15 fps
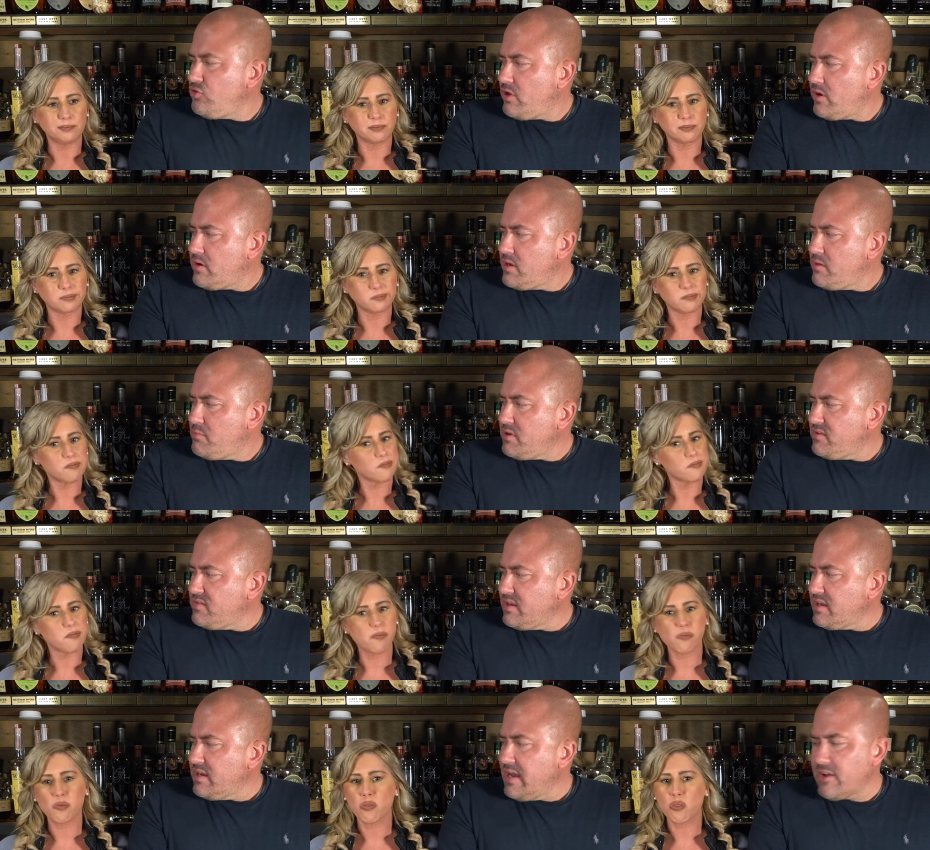Speaker 1: cherry, but
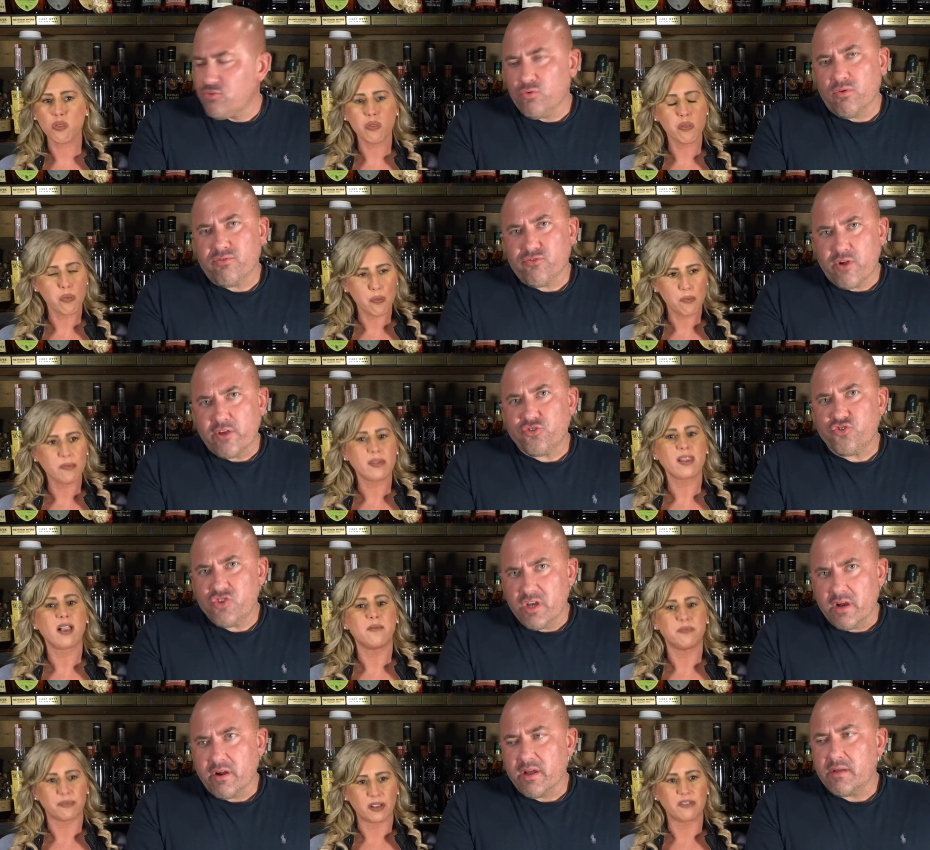it's like an actual fresh
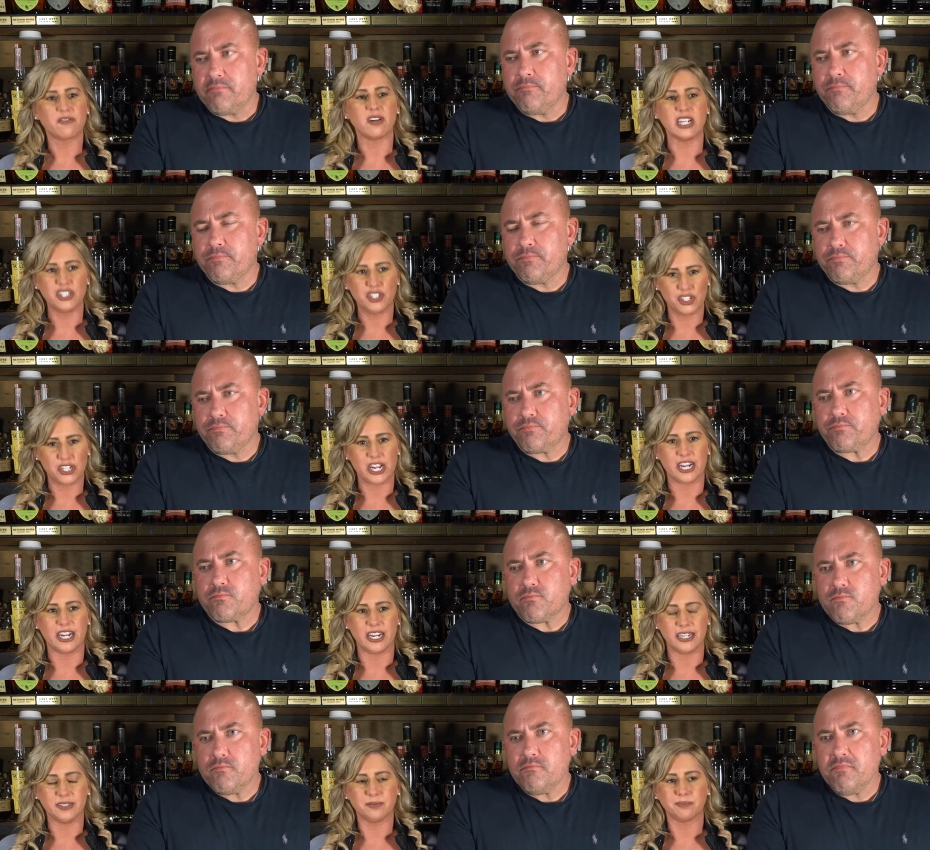cherry.
Speaker 2: Fresh
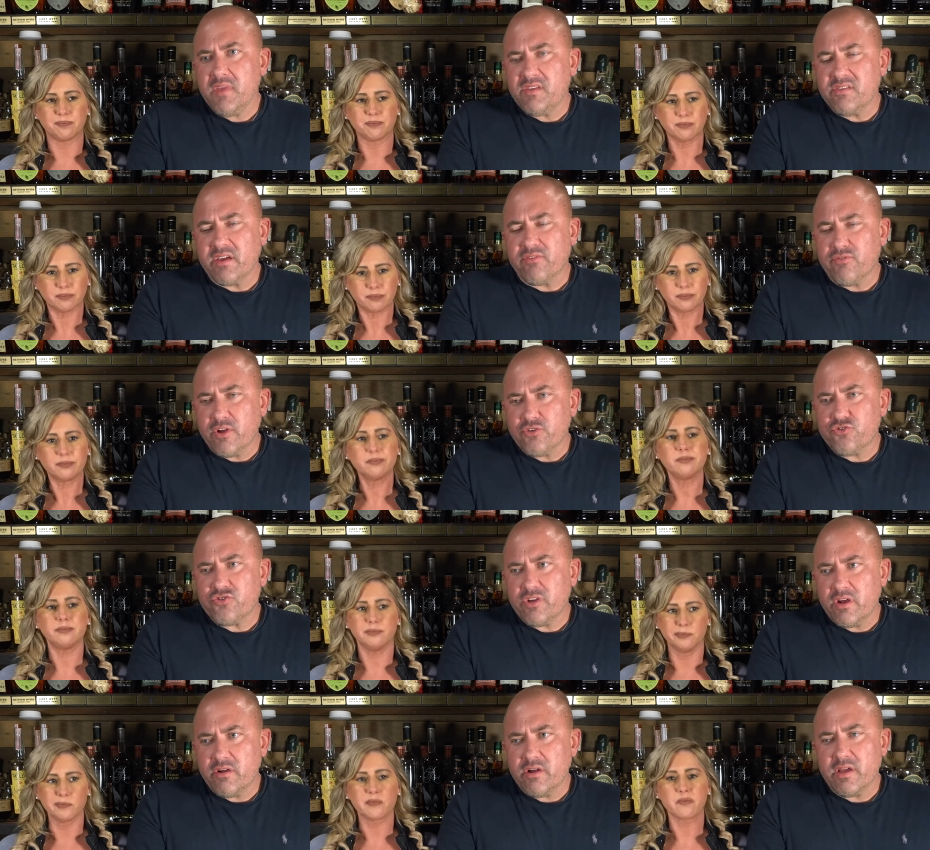cherry.
Speaker 1: It's like fresh
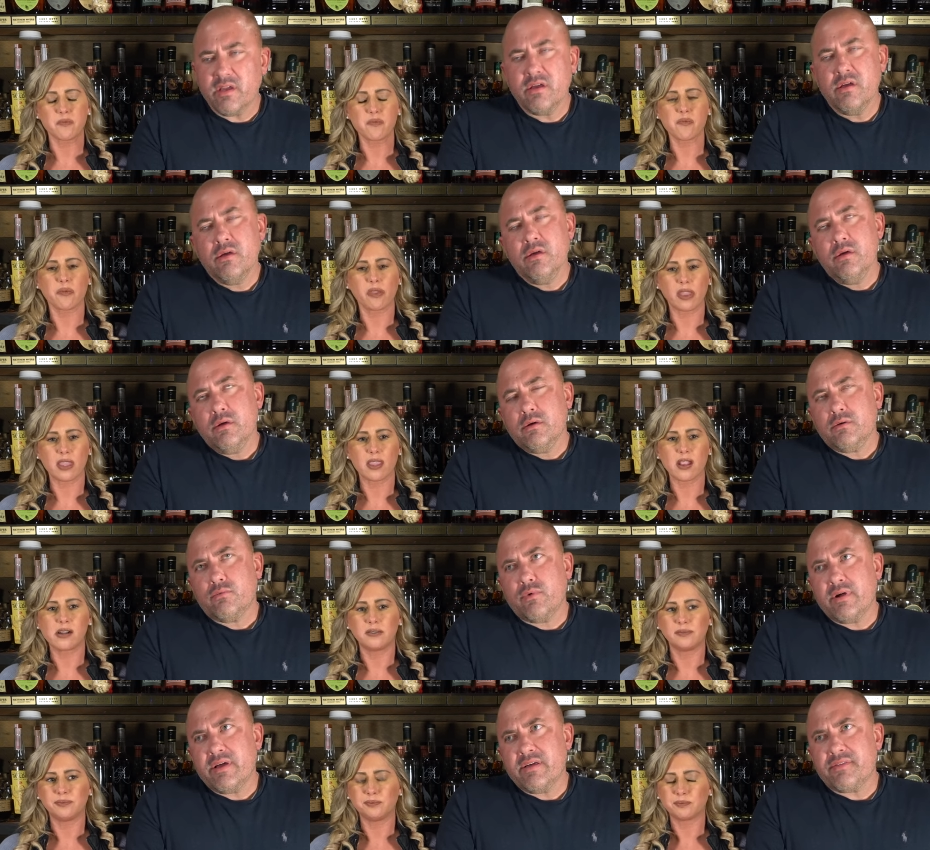cherry,
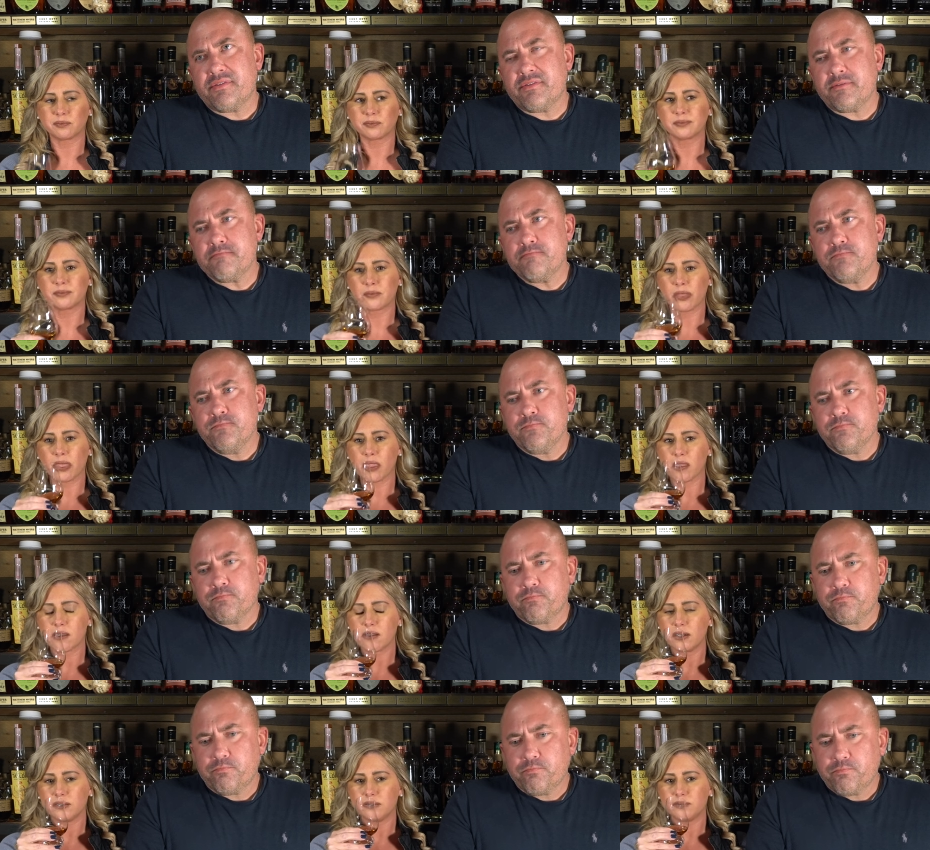with.
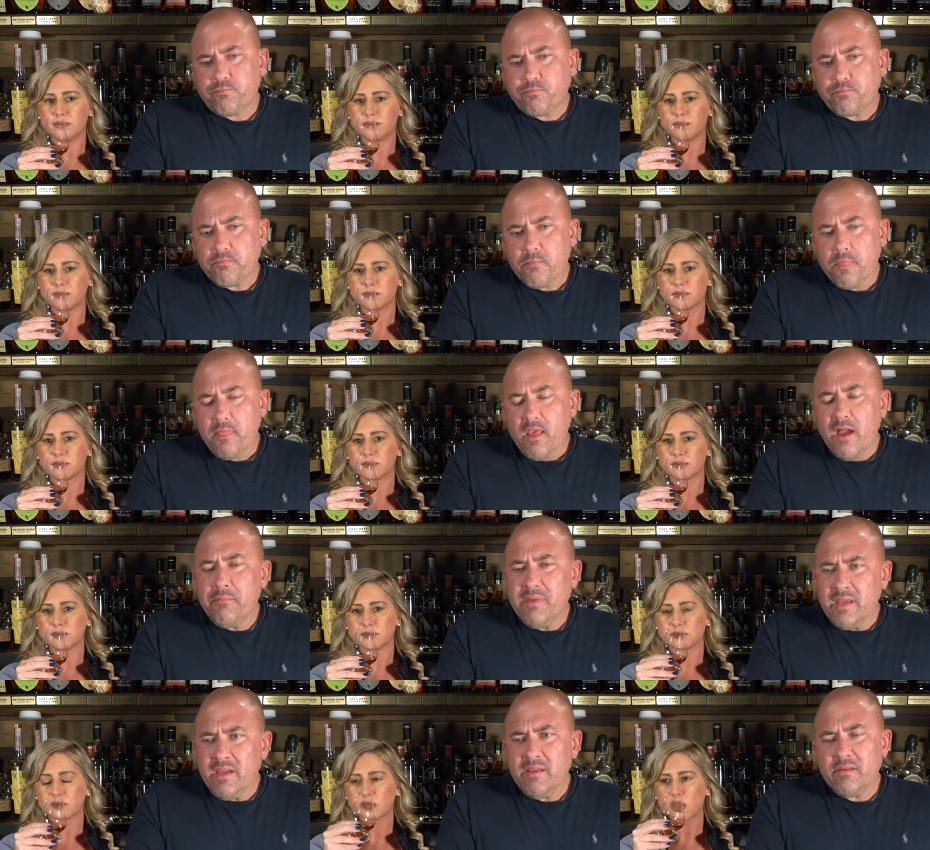
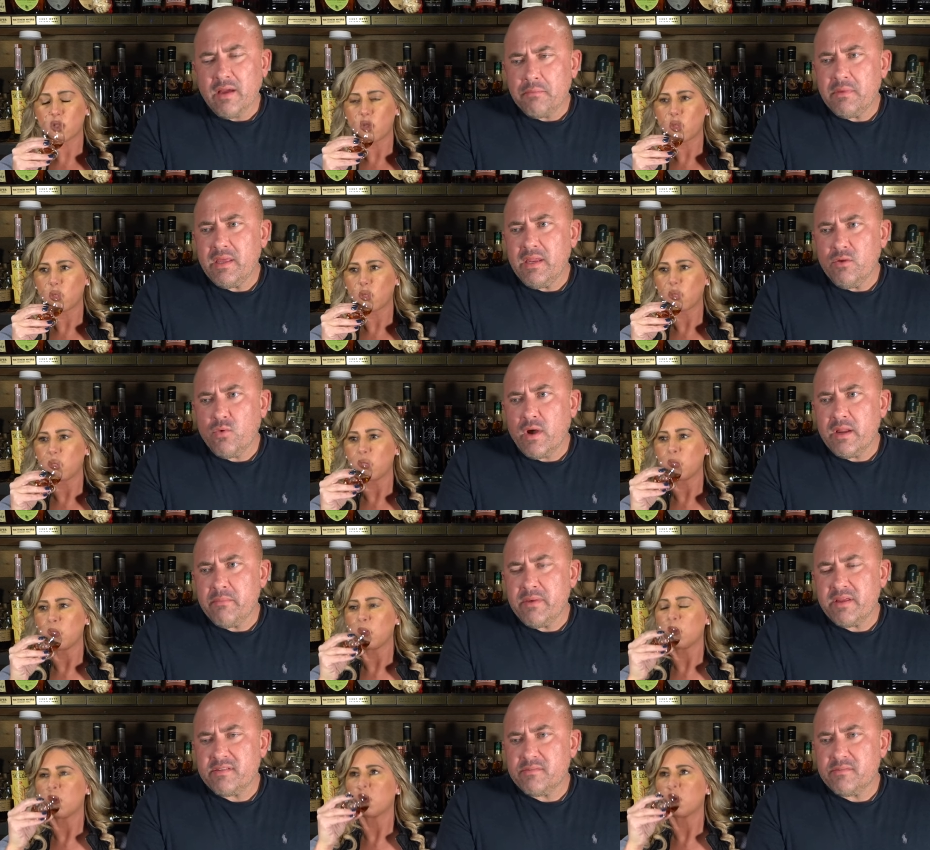I'm getting I'm getting quite a bit of